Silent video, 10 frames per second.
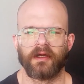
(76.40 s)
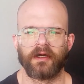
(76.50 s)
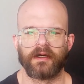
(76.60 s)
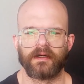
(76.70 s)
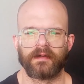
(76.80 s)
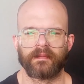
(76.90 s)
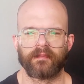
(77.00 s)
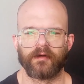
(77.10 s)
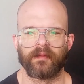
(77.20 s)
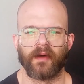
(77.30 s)

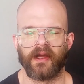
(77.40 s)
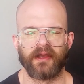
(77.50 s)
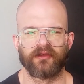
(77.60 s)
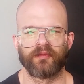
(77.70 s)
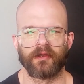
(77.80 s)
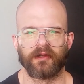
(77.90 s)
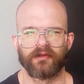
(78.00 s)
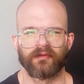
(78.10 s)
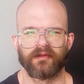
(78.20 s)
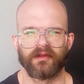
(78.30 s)
But my
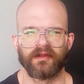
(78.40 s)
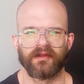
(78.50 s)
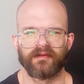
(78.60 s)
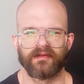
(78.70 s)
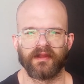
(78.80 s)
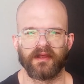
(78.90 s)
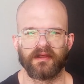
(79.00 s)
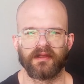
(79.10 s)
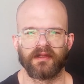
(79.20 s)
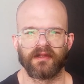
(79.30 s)
experience with it is that
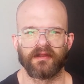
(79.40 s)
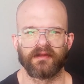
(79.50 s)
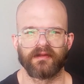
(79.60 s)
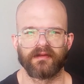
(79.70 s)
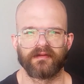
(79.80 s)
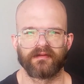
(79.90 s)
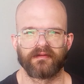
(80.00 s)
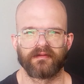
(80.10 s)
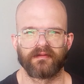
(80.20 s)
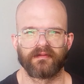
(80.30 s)
it
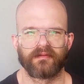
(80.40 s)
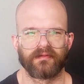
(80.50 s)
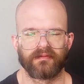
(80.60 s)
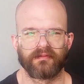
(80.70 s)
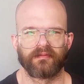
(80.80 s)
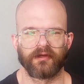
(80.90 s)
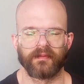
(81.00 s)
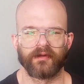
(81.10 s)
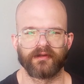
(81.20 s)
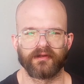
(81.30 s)
is pretty
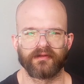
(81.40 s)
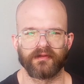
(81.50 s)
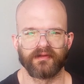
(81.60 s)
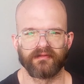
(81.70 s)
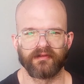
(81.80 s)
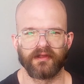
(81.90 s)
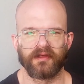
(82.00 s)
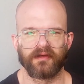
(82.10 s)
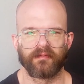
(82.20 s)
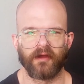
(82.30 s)
much
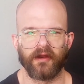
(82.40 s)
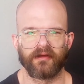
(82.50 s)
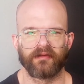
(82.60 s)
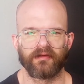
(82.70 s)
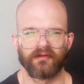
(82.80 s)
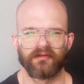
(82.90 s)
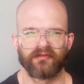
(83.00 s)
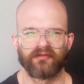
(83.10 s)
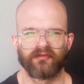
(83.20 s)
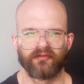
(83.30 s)
exclusively a product to use
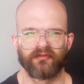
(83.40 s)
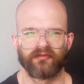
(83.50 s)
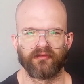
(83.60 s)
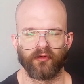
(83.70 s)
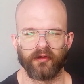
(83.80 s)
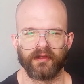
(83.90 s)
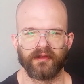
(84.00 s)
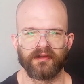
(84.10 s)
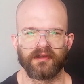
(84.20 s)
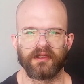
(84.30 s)
for
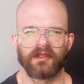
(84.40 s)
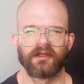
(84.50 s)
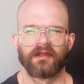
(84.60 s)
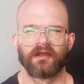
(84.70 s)
conditioning.